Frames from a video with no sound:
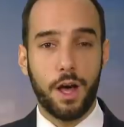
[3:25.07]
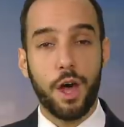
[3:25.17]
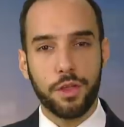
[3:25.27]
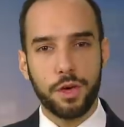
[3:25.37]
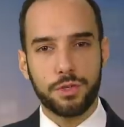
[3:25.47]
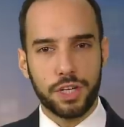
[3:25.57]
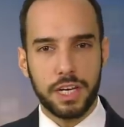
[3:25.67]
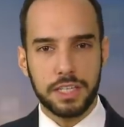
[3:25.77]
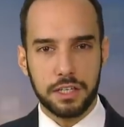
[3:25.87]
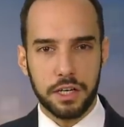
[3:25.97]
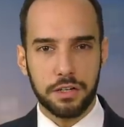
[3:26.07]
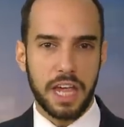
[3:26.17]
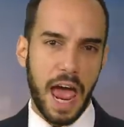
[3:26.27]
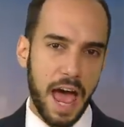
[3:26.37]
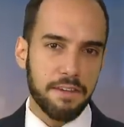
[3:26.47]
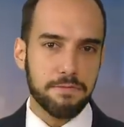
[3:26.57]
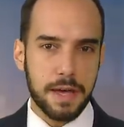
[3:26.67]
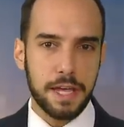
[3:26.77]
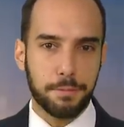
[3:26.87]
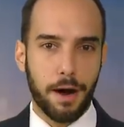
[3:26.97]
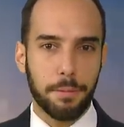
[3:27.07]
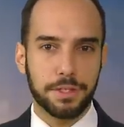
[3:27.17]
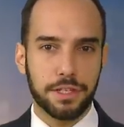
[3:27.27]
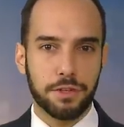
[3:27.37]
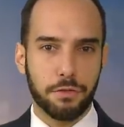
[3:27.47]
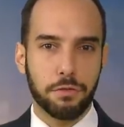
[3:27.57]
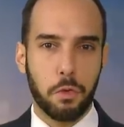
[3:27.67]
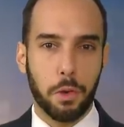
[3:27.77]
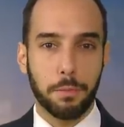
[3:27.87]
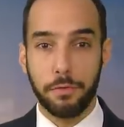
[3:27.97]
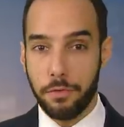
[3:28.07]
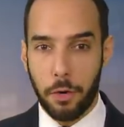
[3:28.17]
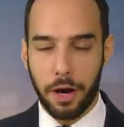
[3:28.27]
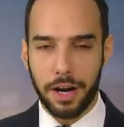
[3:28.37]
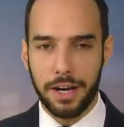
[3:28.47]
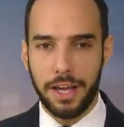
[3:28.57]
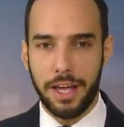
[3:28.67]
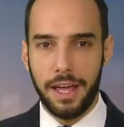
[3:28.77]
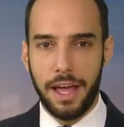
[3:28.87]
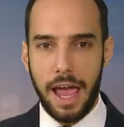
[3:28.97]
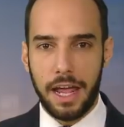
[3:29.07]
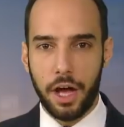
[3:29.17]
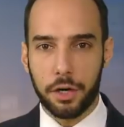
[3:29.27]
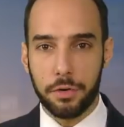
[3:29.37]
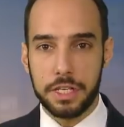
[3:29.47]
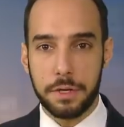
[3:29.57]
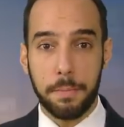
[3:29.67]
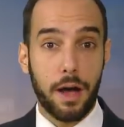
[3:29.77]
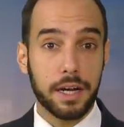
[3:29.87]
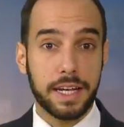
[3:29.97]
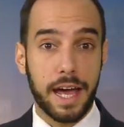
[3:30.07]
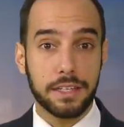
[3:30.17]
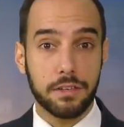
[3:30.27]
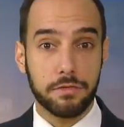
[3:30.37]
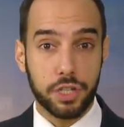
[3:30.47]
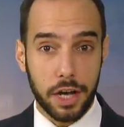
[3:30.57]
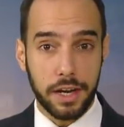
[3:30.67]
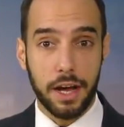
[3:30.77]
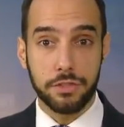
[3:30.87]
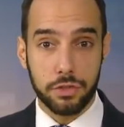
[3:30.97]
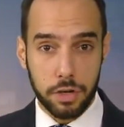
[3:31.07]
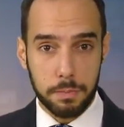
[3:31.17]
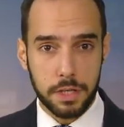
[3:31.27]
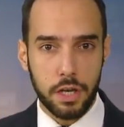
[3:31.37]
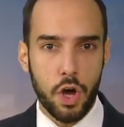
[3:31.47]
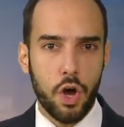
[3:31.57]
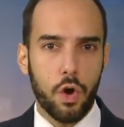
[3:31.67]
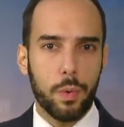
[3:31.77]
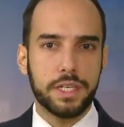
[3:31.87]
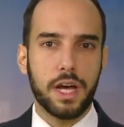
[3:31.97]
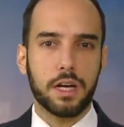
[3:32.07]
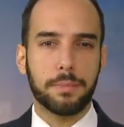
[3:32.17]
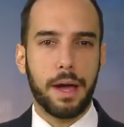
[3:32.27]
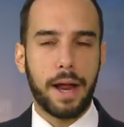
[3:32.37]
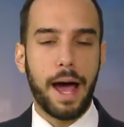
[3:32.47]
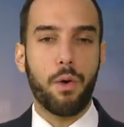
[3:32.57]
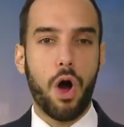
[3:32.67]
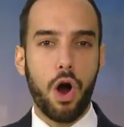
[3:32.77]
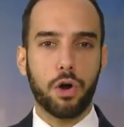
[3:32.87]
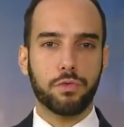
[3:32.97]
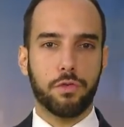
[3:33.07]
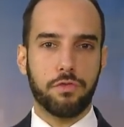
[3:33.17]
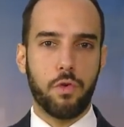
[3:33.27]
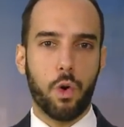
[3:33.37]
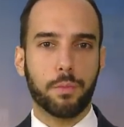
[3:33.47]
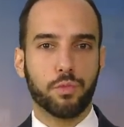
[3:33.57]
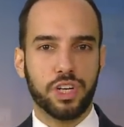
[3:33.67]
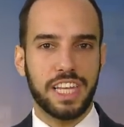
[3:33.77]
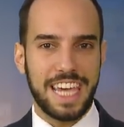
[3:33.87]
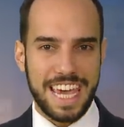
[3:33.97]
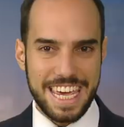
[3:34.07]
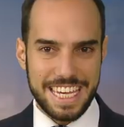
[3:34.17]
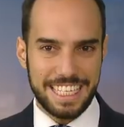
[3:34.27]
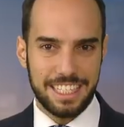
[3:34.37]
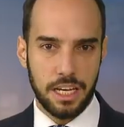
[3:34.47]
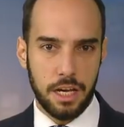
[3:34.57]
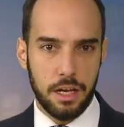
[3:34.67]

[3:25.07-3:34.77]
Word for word: Although Chinese leaders have made promises of reform before. And on a recent podcast of China Unscripted, we talked about how hard reform really is.